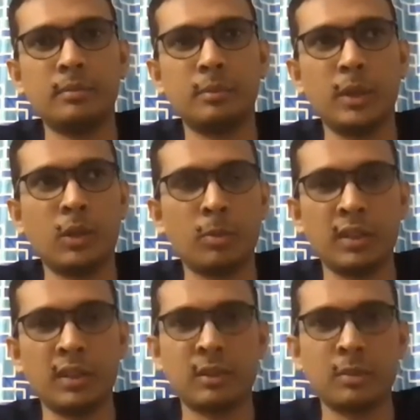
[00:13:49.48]
beyond
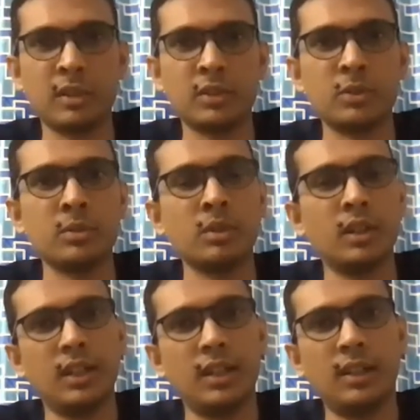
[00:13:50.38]
+1, +2.
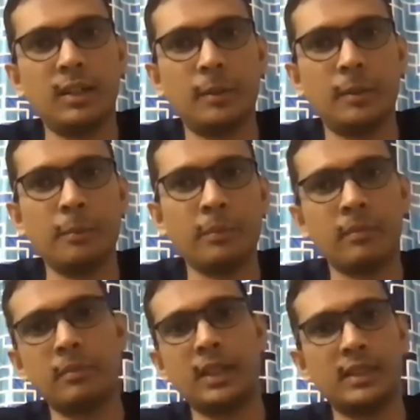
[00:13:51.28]

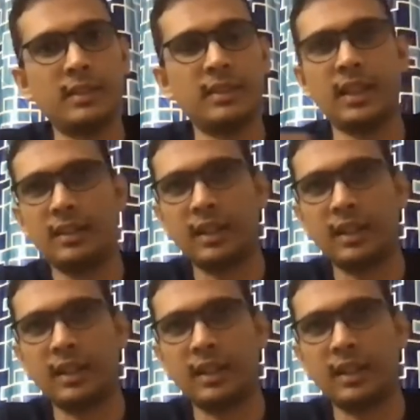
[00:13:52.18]
But yeah,